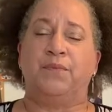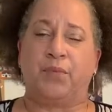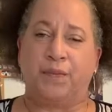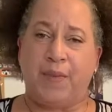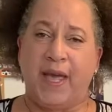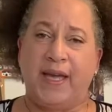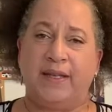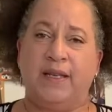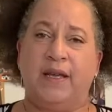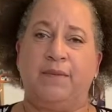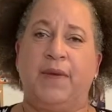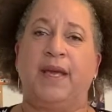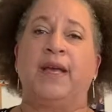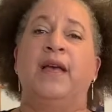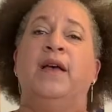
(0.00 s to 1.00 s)

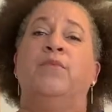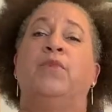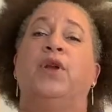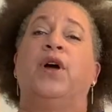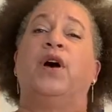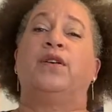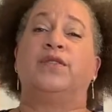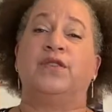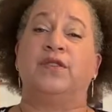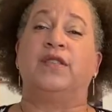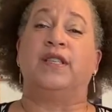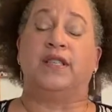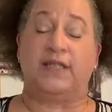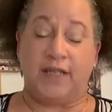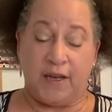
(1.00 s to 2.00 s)
pandemic, but also
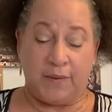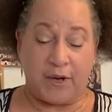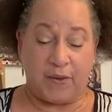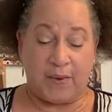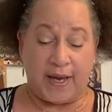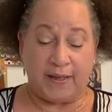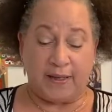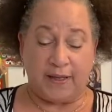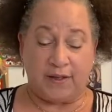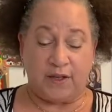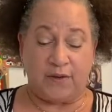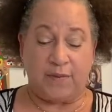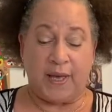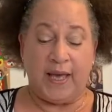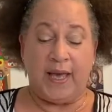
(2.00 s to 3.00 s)
systemic
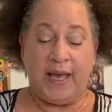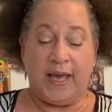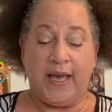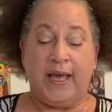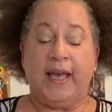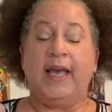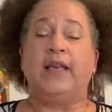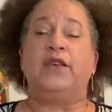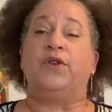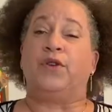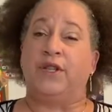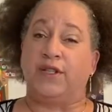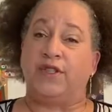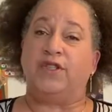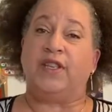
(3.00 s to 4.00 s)
racism you
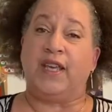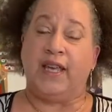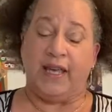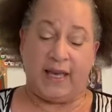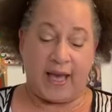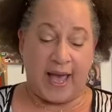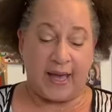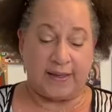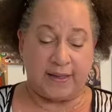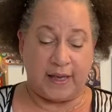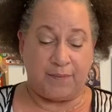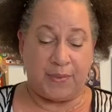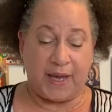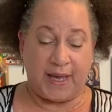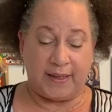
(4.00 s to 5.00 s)
can see as a
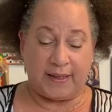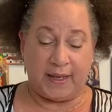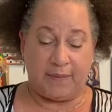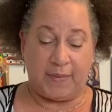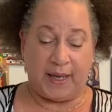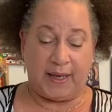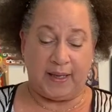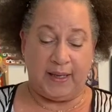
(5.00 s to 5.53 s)
pandemic.